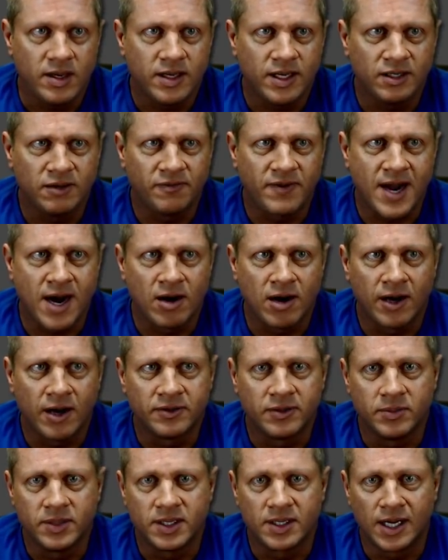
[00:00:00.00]
It does fire
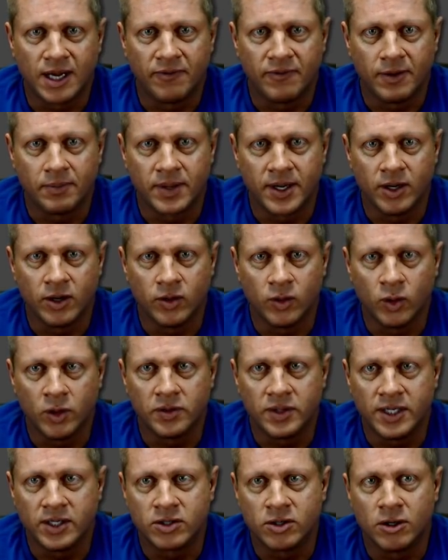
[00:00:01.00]
off some stuff up here in
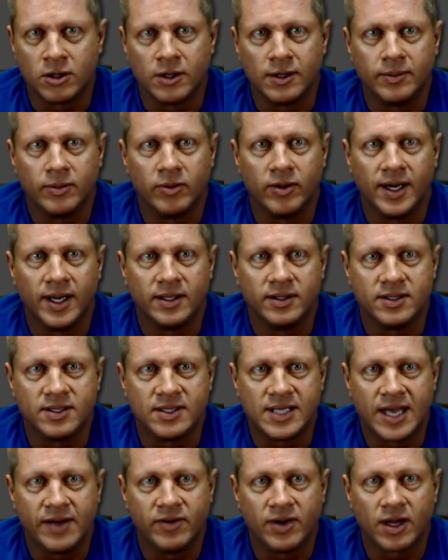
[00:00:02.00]
northeast Oklahoma
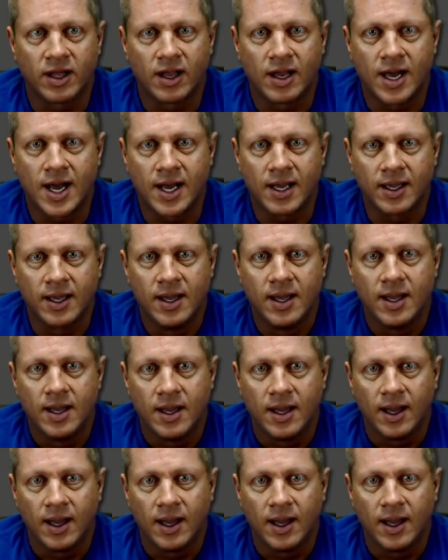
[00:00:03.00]
around 7 o'clock,